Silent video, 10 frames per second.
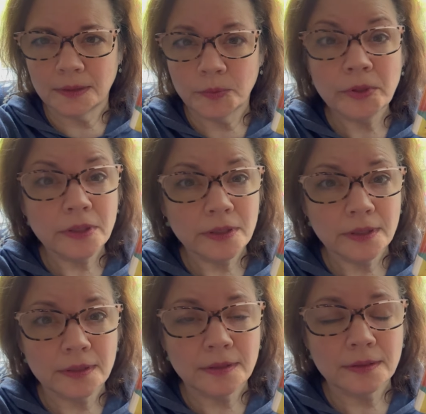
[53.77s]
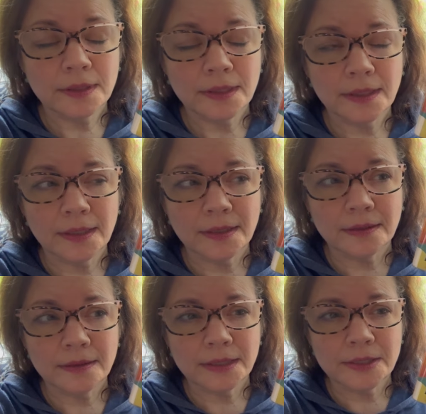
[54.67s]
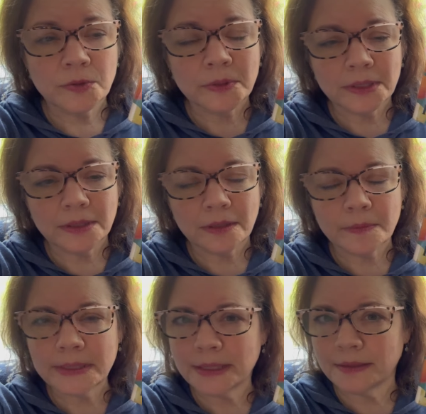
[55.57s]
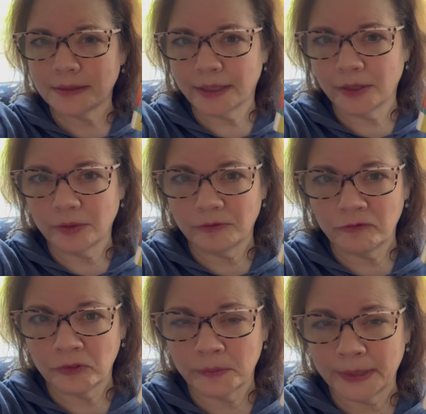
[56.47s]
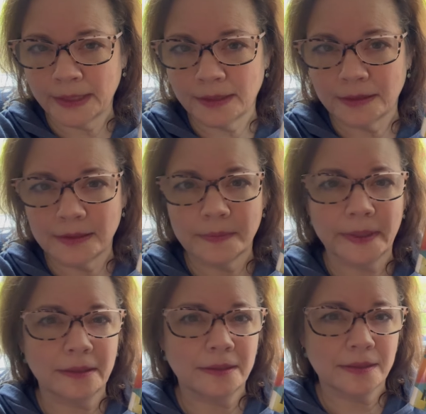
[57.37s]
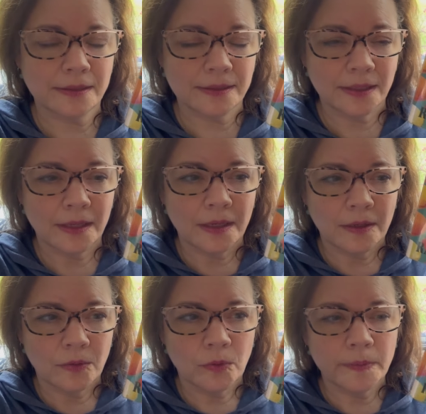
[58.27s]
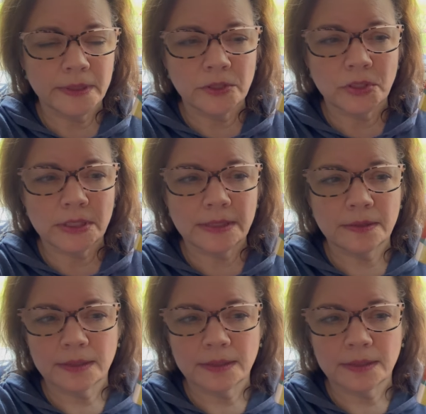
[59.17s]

Pretty good. And it's written in almost like a diary format. It's about this woman. She's, I